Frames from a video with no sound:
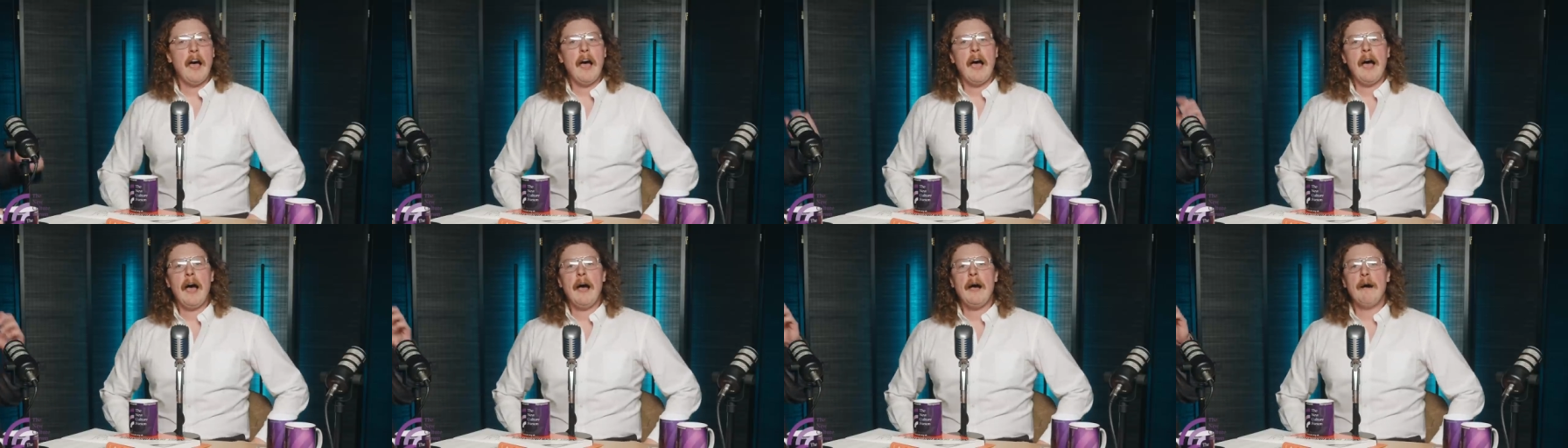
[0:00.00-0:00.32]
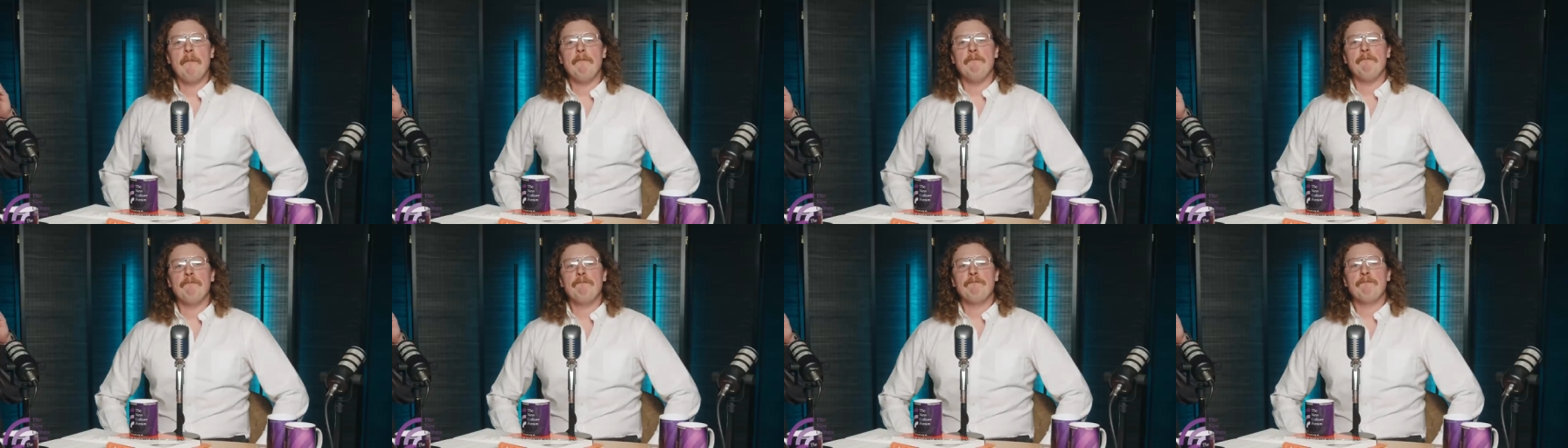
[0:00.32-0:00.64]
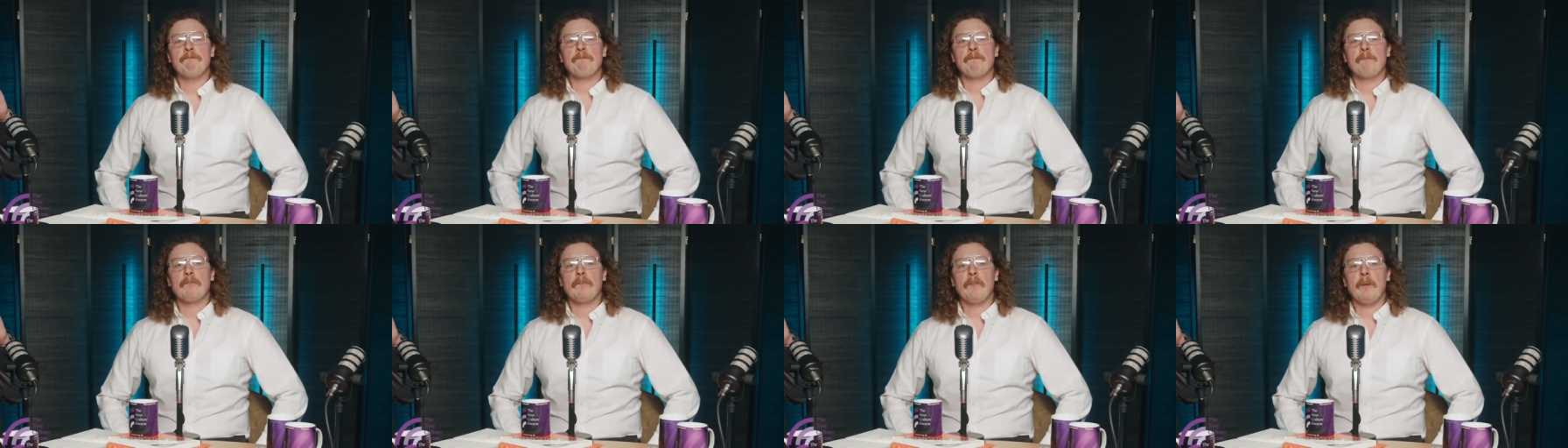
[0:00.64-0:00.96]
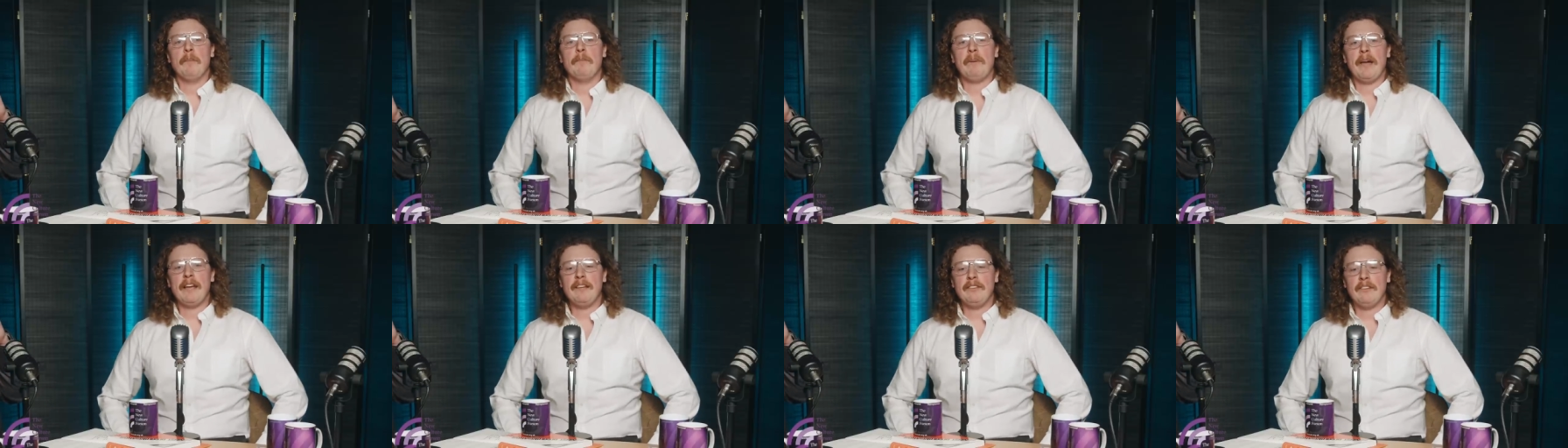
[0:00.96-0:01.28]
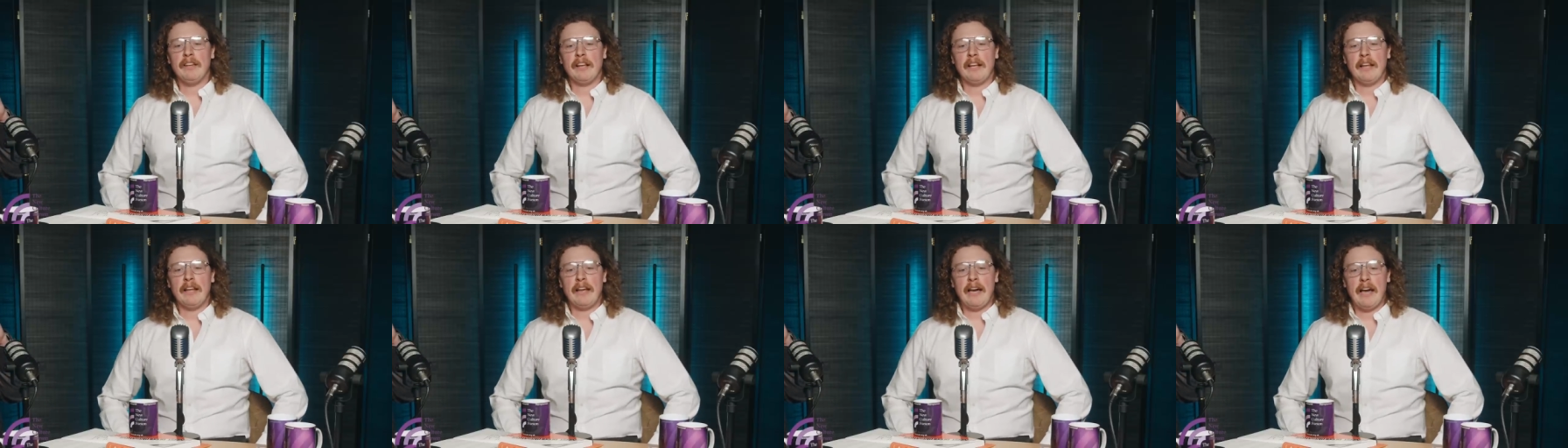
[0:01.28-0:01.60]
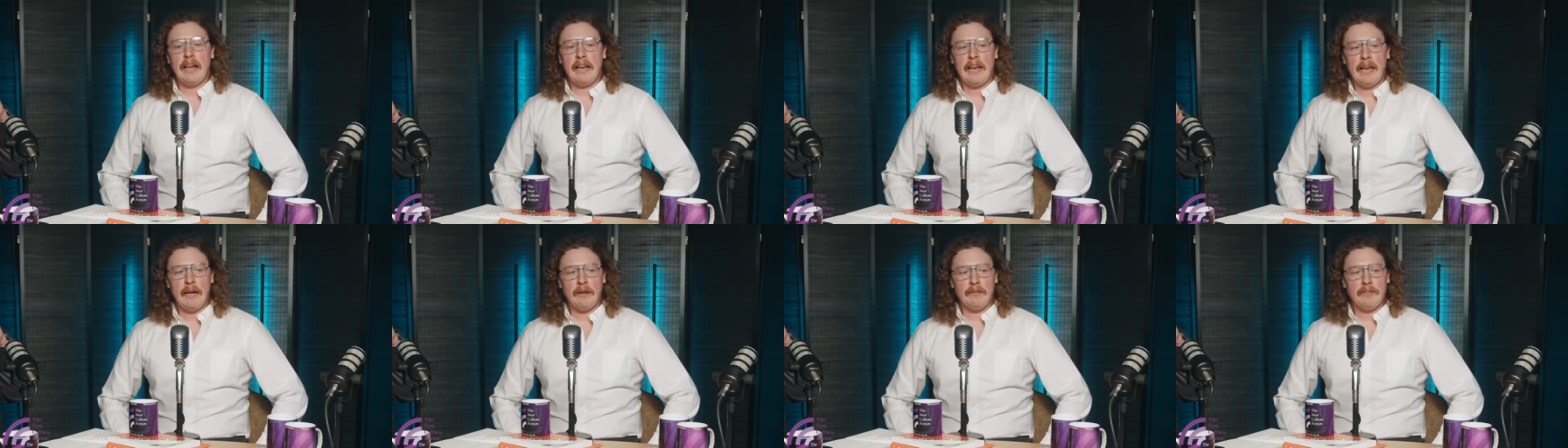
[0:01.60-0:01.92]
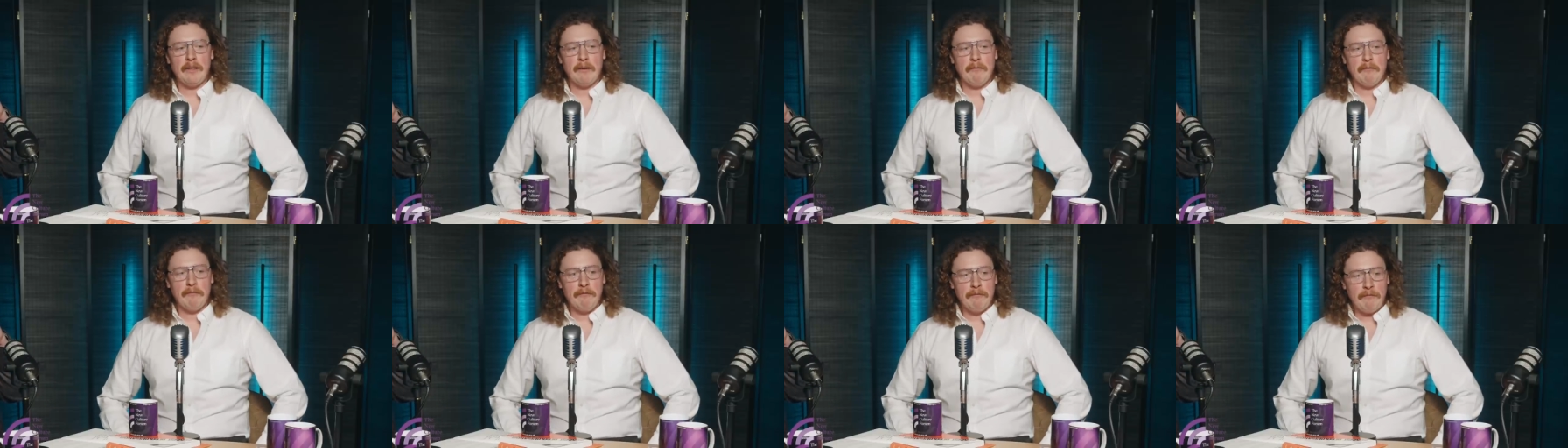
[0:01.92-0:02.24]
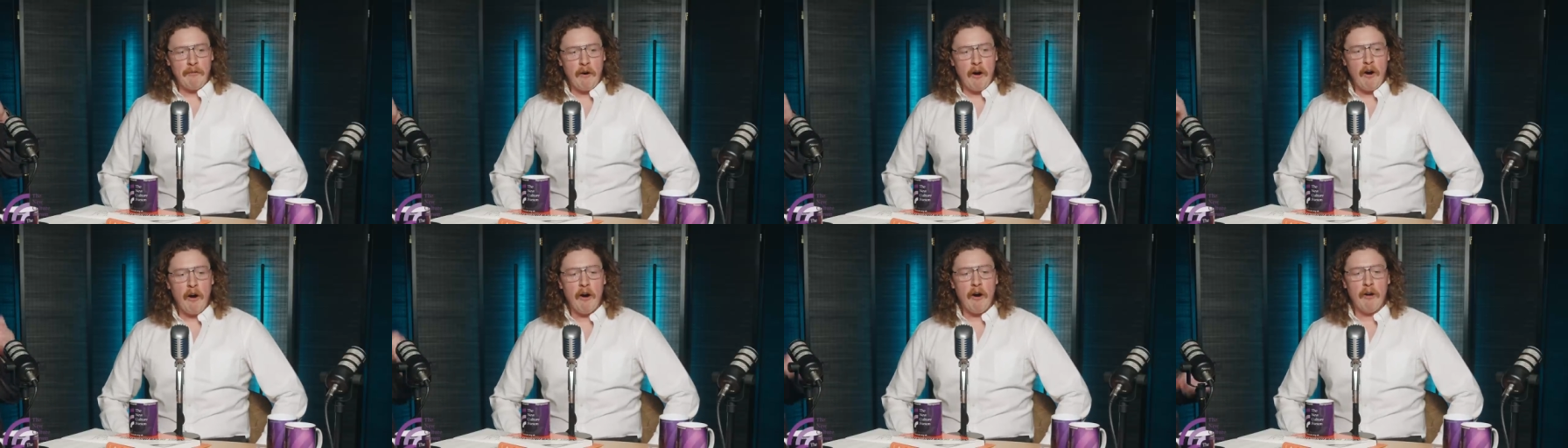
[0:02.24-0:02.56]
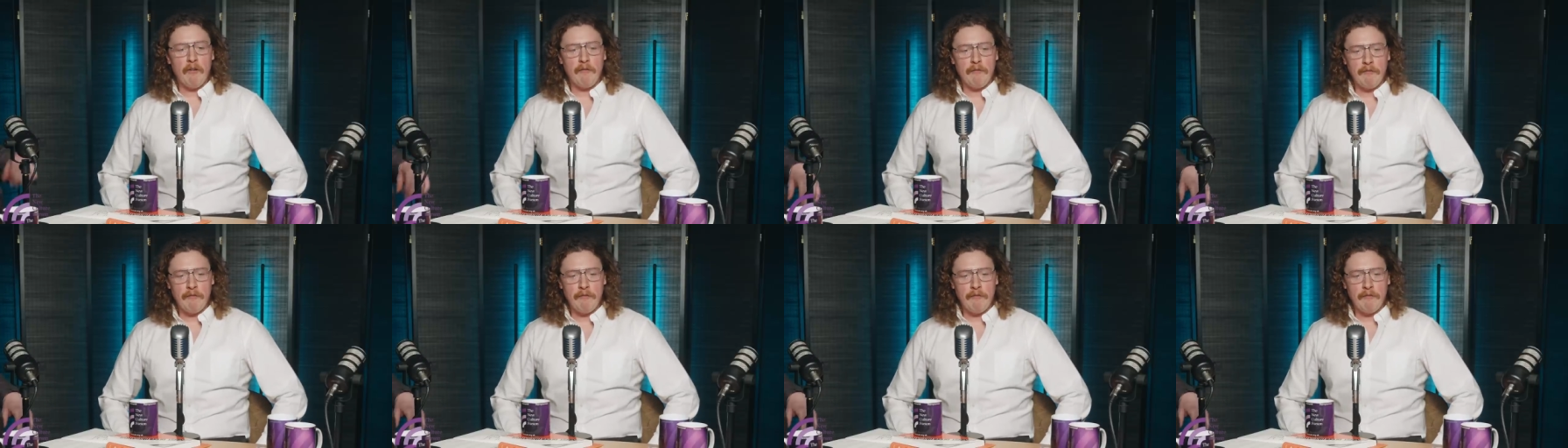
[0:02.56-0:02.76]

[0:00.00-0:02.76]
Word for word: Um, basically it allowed them far,